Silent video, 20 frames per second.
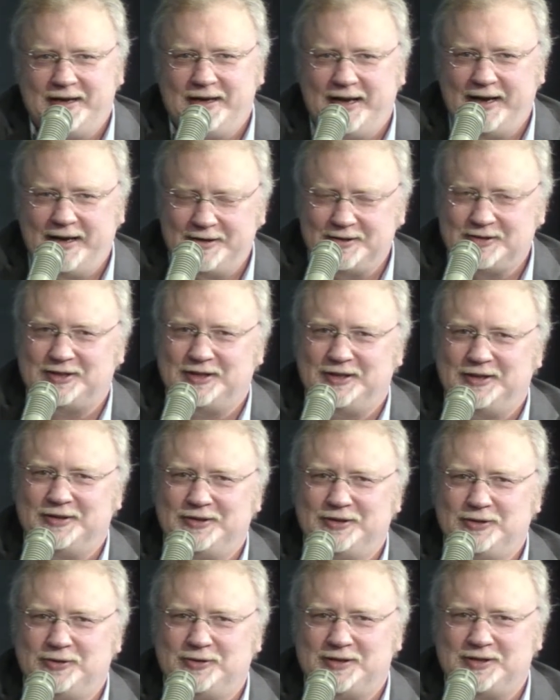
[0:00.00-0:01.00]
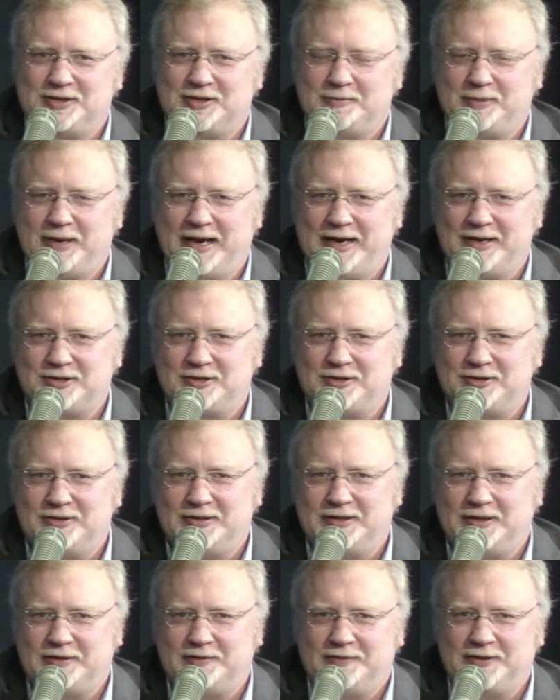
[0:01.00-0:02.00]
Hansen, who is the
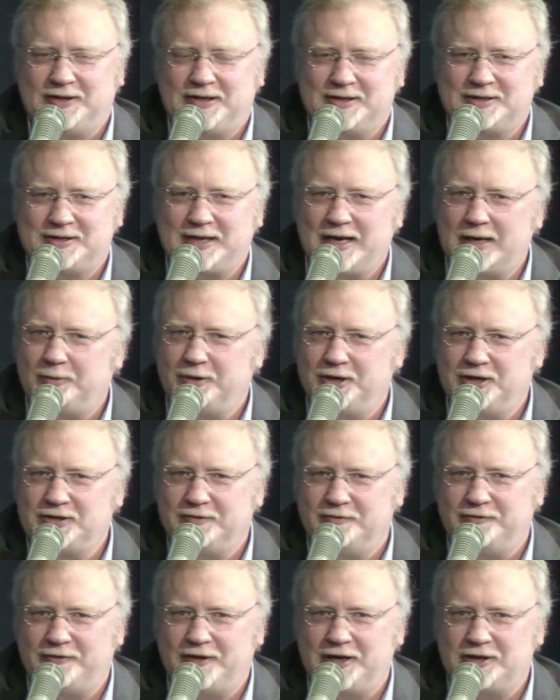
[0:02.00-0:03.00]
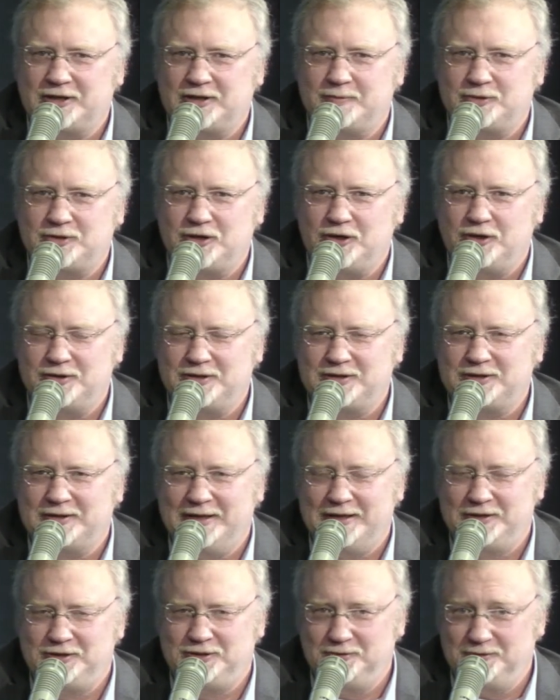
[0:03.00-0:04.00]
pastor of Celebration Fellowship Church.
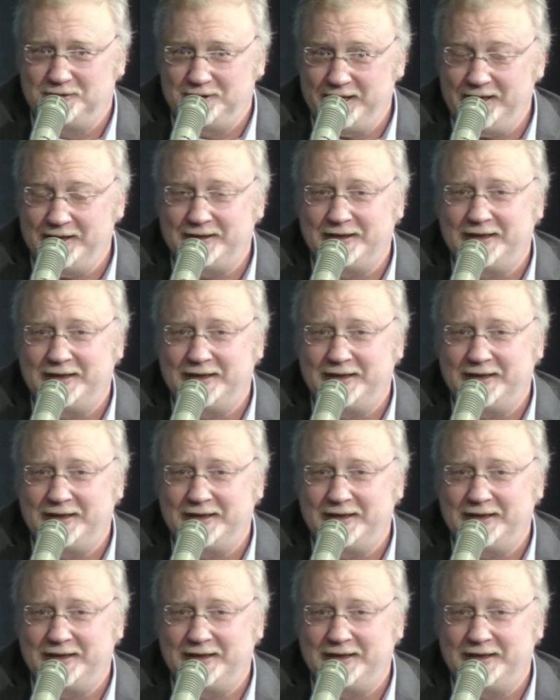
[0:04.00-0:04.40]
It's unique